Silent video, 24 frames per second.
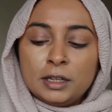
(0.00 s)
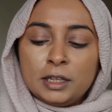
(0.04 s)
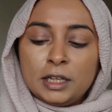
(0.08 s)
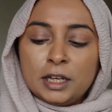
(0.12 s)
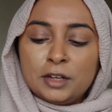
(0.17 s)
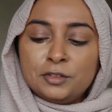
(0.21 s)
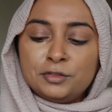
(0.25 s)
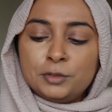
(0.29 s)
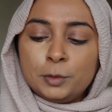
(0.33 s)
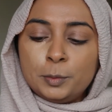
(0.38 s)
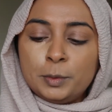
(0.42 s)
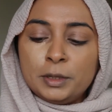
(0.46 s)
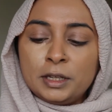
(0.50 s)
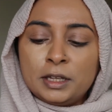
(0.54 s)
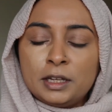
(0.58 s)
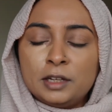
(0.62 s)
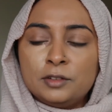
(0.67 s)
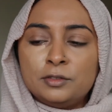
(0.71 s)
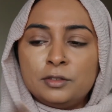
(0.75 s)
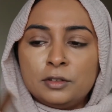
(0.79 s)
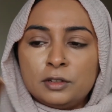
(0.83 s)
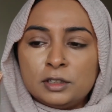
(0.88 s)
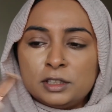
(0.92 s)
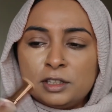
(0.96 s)
you have to be
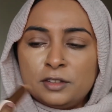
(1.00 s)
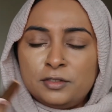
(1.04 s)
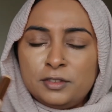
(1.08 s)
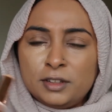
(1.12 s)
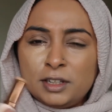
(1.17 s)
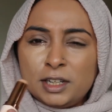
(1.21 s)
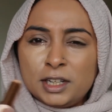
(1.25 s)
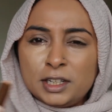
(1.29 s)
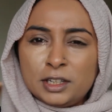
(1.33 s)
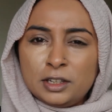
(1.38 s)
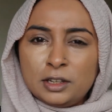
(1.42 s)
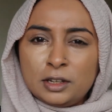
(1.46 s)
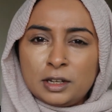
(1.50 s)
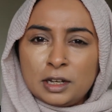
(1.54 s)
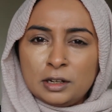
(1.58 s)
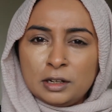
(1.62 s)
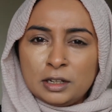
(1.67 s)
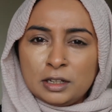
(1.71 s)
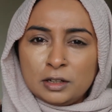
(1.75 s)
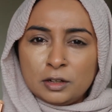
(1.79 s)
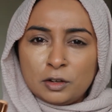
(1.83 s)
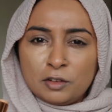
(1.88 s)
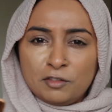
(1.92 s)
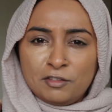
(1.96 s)
careful because I feel like you
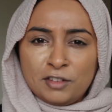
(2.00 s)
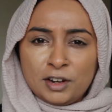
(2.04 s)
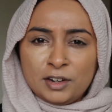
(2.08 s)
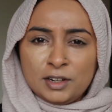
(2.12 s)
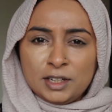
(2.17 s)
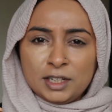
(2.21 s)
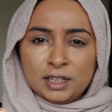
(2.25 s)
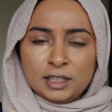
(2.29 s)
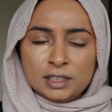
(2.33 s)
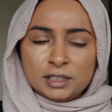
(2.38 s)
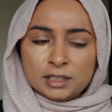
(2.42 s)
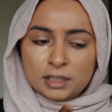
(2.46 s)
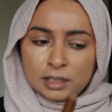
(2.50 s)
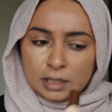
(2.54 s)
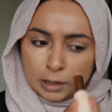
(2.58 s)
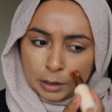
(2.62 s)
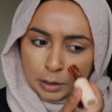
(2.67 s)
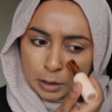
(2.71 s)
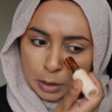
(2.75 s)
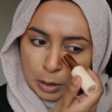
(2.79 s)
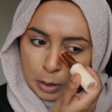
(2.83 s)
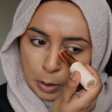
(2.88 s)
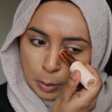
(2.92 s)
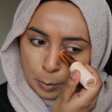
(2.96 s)
can very
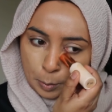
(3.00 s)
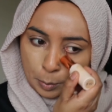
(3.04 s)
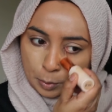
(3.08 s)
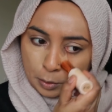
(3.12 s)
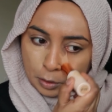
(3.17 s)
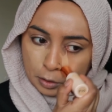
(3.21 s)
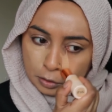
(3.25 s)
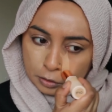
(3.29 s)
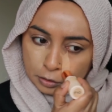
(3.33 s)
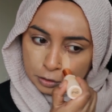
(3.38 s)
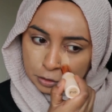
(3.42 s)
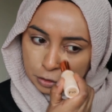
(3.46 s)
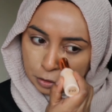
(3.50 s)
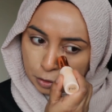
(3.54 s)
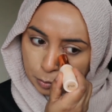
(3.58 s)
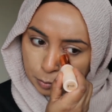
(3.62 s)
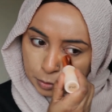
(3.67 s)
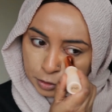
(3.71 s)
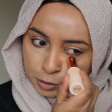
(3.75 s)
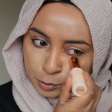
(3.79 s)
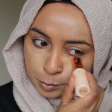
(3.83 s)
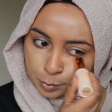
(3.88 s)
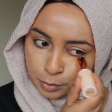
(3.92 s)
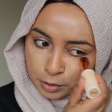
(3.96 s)
easily put too
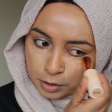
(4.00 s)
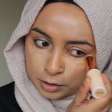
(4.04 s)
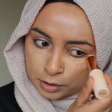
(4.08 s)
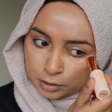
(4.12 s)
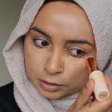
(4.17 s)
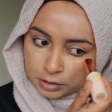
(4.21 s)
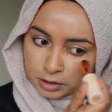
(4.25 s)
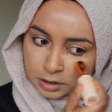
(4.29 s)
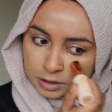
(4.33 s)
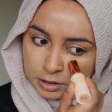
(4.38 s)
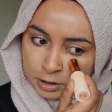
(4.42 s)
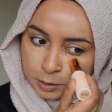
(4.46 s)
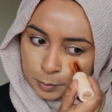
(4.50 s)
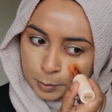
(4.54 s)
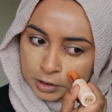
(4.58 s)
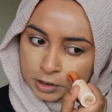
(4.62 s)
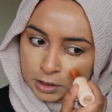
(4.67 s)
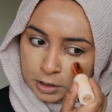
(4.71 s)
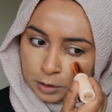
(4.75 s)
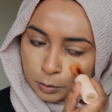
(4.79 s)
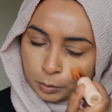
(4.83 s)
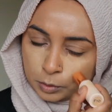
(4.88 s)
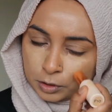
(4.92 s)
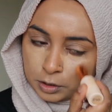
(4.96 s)
much product, and
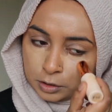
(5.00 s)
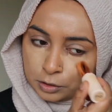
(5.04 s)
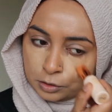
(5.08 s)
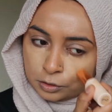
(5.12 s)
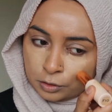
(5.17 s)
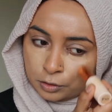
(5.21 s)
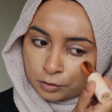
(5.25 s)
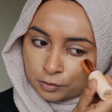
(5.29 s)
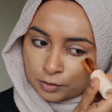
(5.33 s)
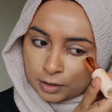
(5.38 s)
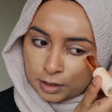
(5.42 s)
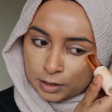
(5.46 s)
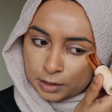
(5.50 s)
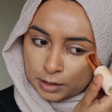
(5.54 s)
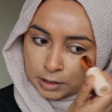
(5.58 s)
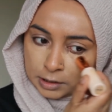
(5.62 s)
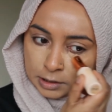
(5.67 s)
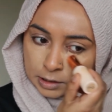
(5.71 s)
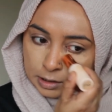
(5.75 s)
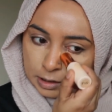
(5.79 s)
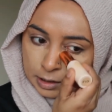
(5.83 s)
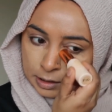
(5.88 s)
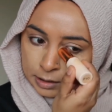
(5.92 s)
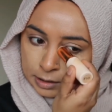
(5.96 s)
especially with a dewy
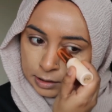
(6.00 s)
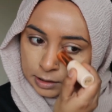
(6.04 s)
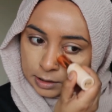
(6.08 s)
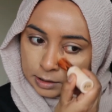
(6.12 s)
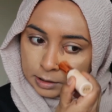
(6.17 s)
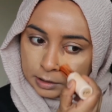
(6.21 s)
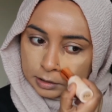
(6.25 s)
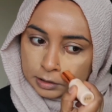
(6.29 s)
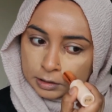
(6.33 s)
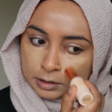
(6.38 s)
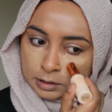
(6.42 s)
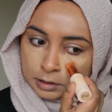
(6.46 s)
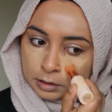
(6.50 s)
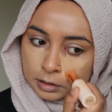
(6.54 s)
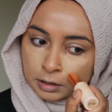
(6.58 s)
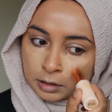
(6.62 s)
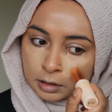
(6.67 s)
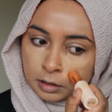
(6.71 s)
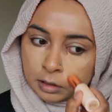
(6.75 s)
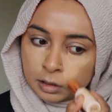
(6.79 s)
foundation like this,